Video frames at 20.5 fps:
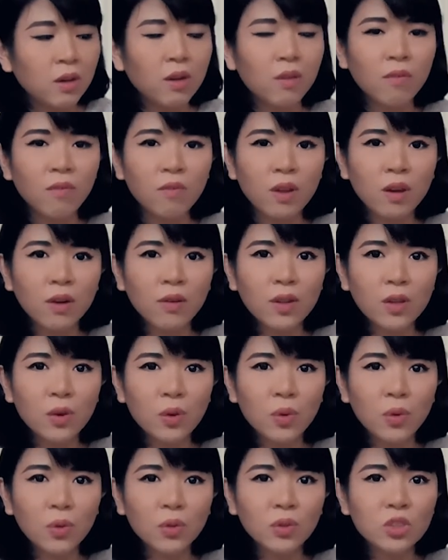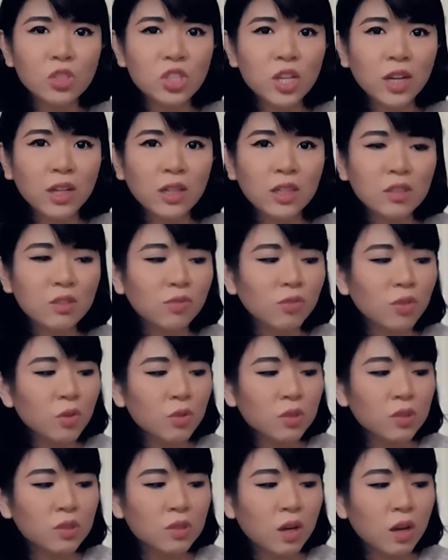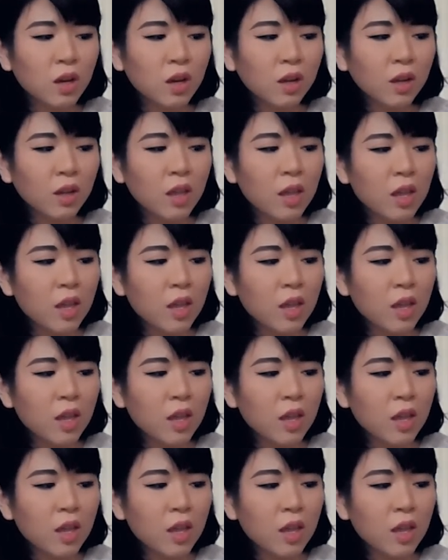a very old Chinese folk song